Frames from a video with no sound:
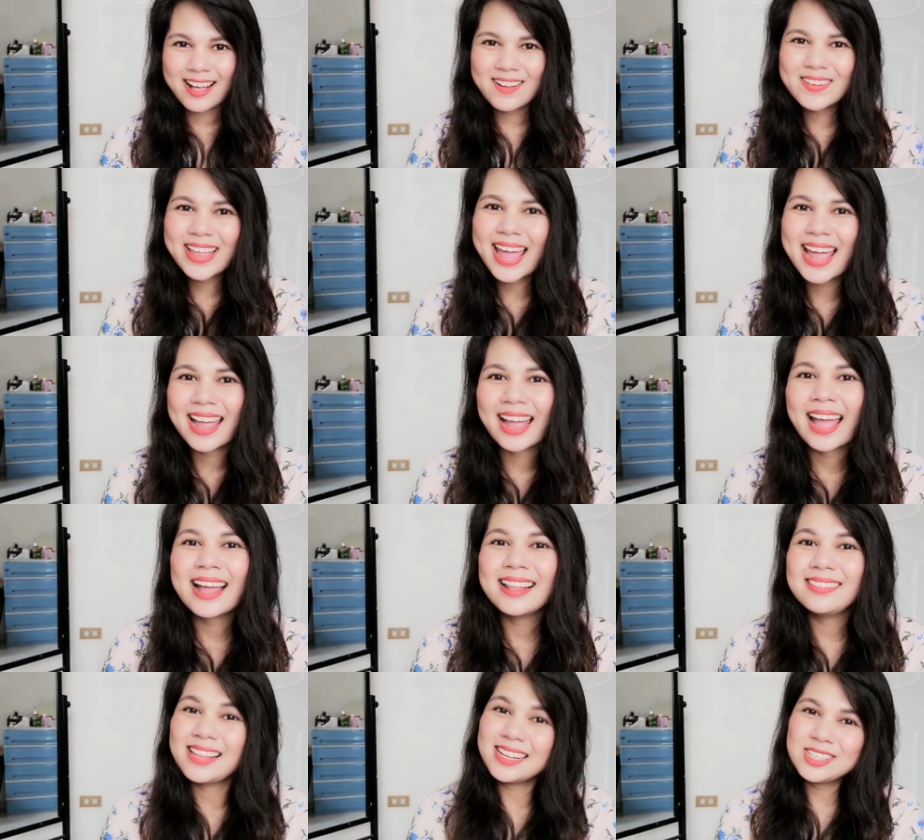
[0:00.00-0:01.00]
Okay,
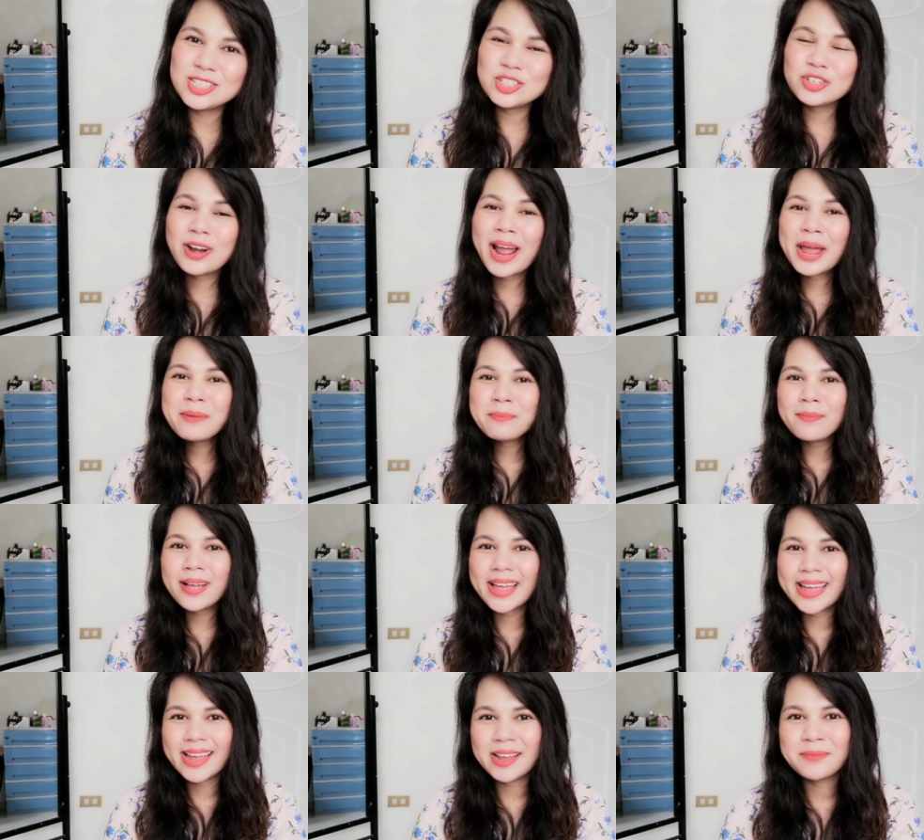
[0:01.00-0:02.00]
let's try
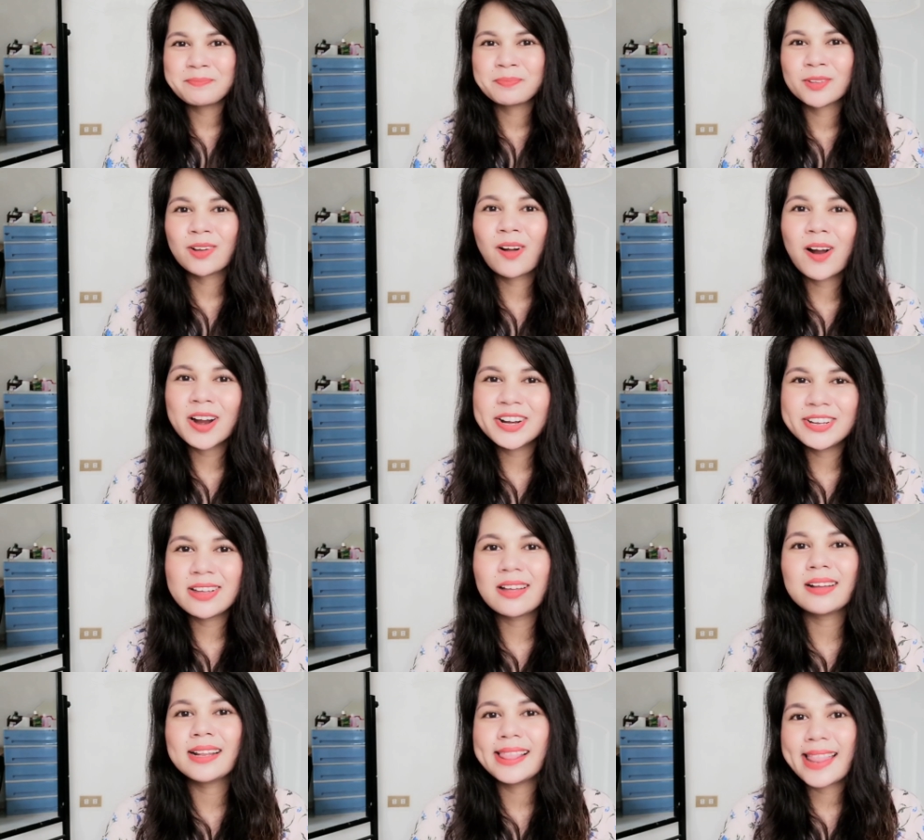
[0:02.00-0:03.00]
my
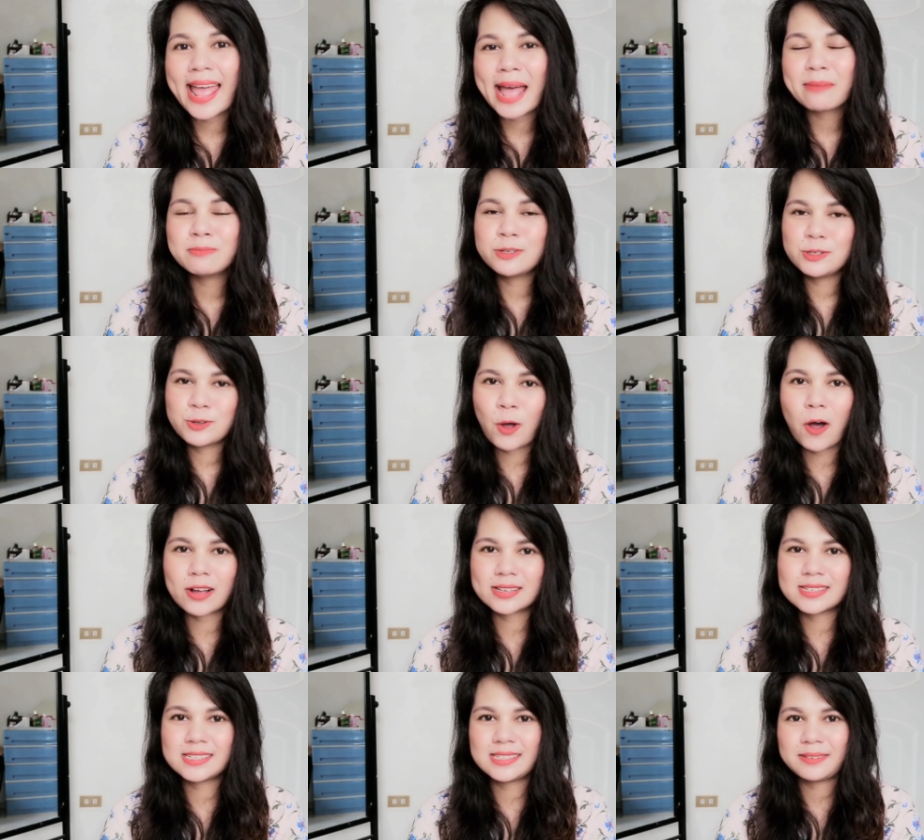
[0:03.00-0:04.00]
cardiac lab
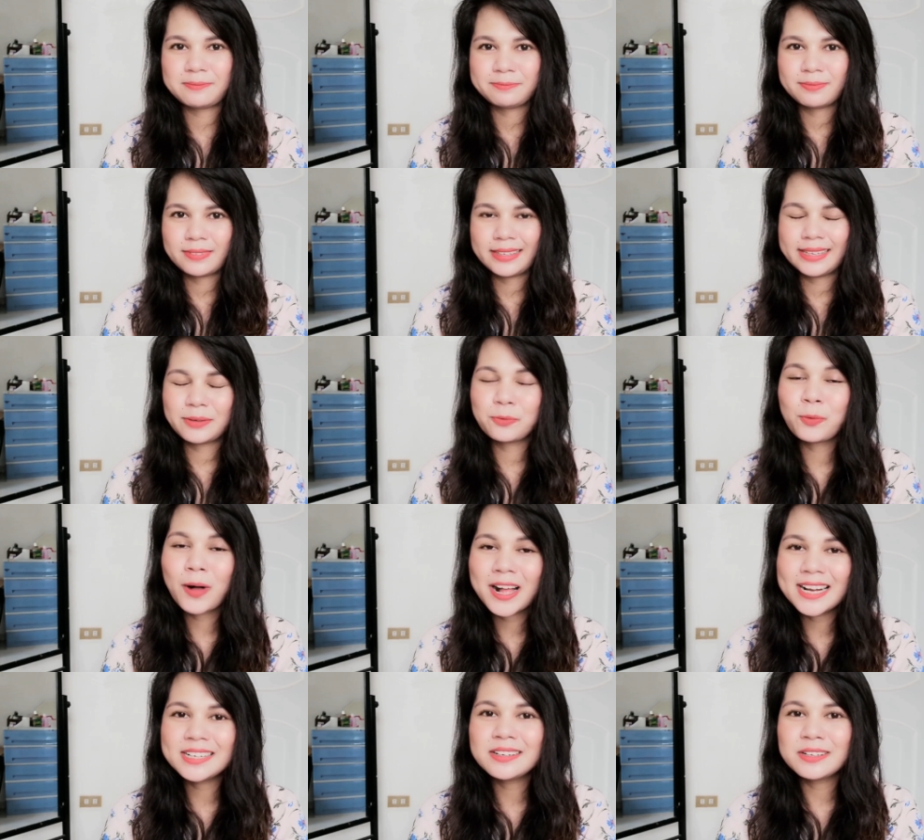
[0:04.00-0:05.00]
songs.
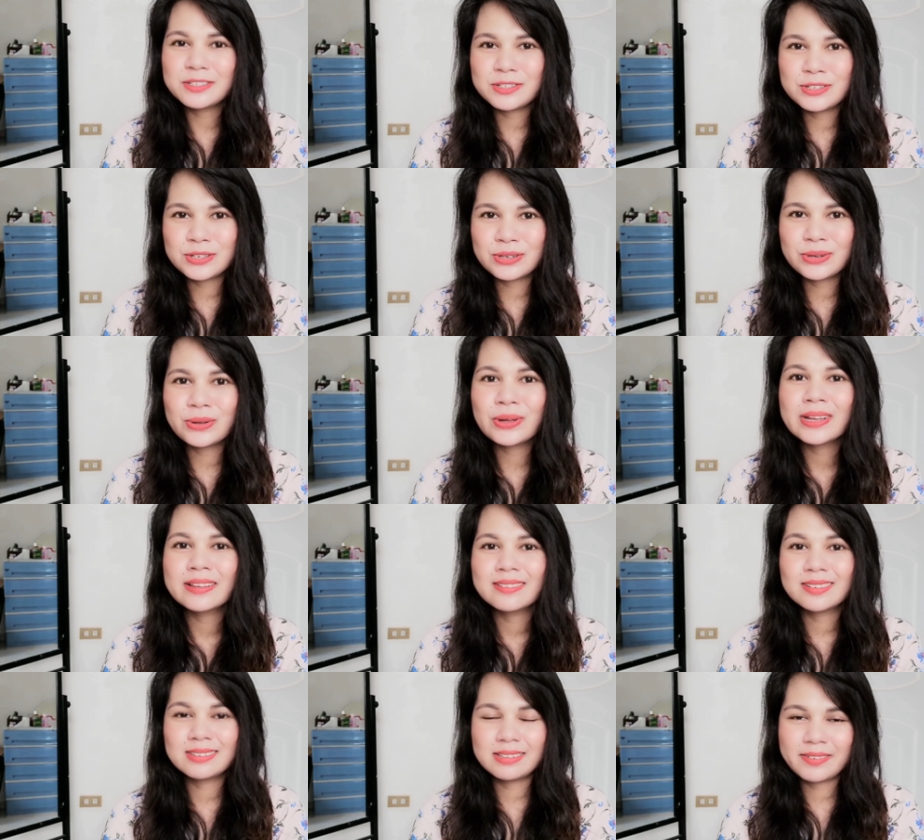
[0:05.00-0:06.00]
One, two,
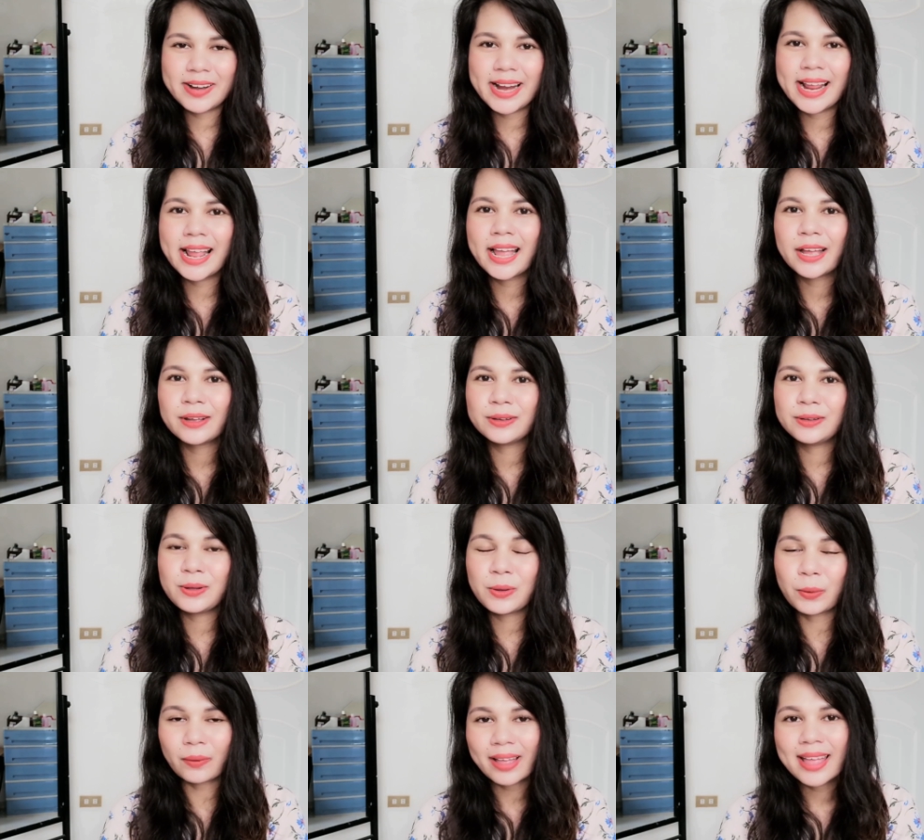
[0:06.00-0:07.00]
three,
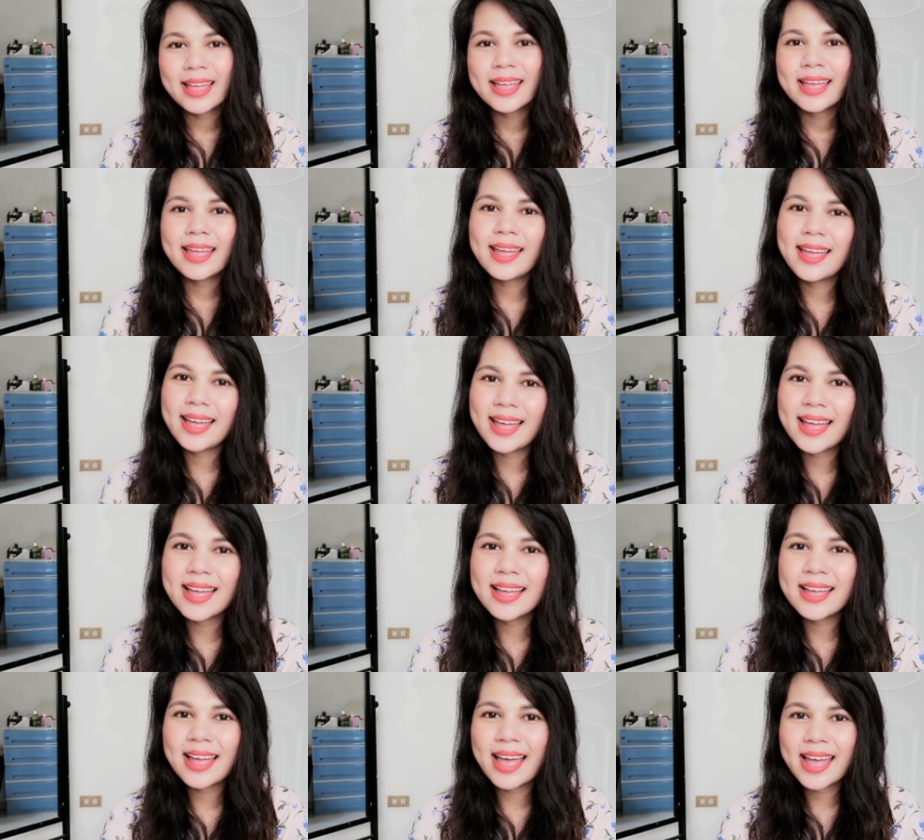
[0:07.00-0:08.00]
go.
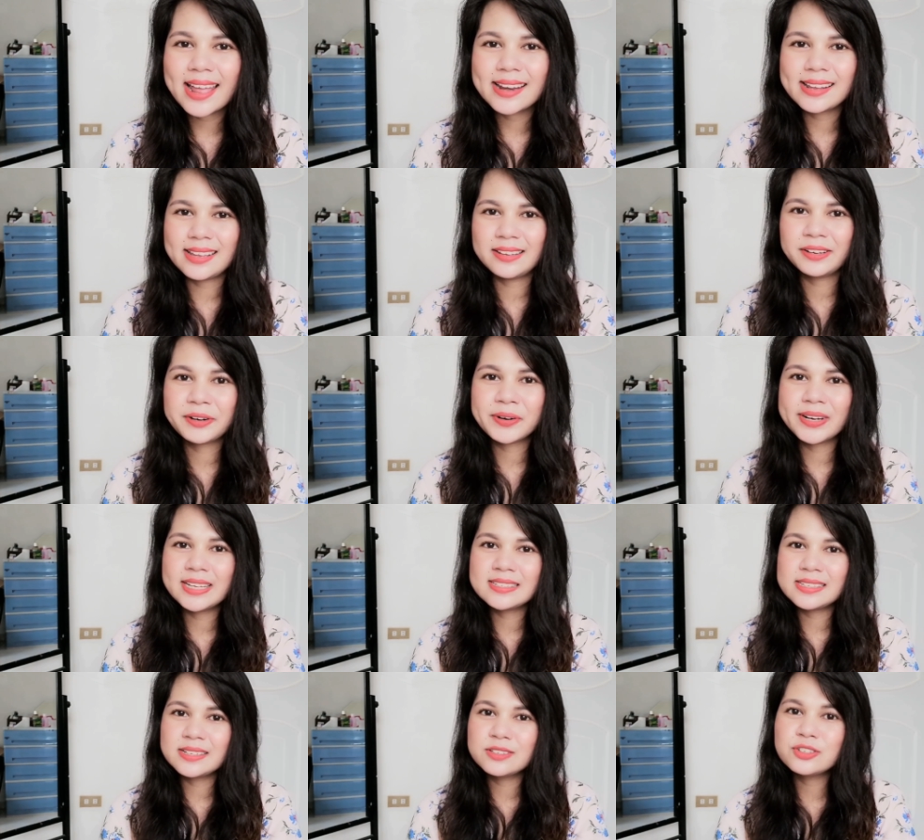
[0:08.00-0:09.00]
Hey, an
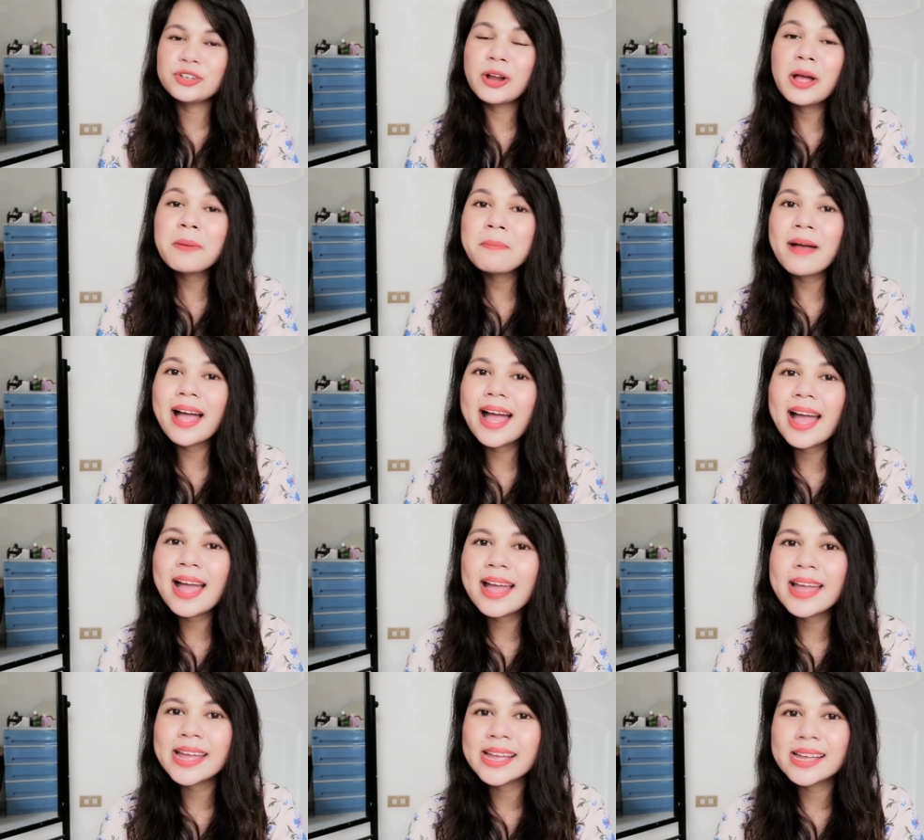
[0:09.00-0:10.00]
increase in
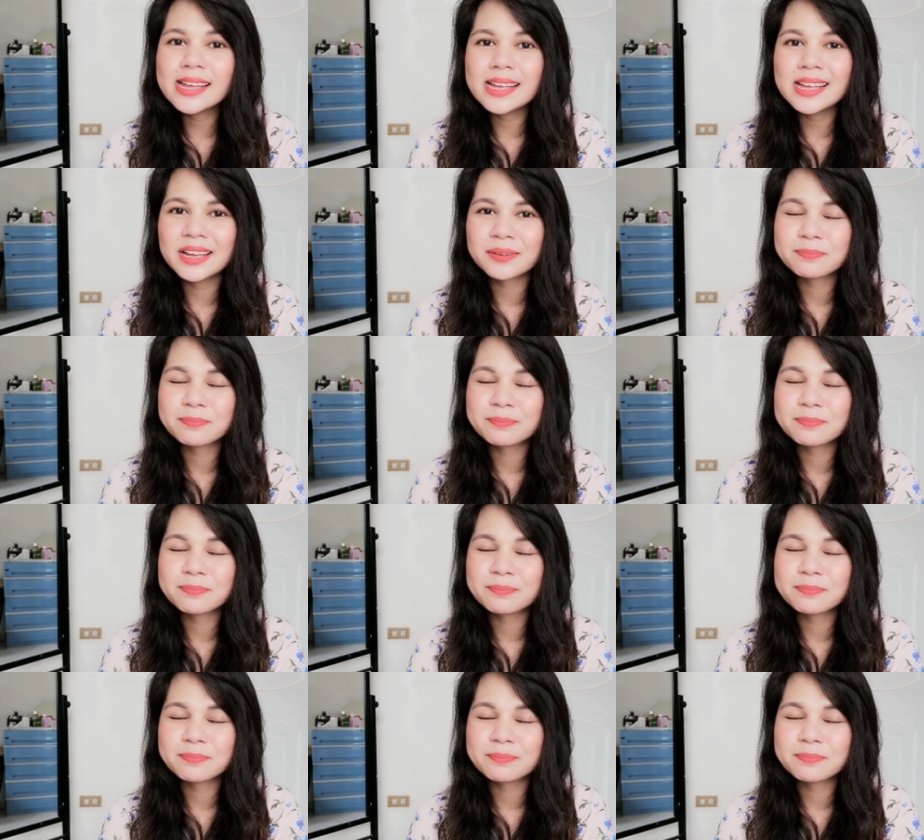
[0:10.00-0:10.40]
tropi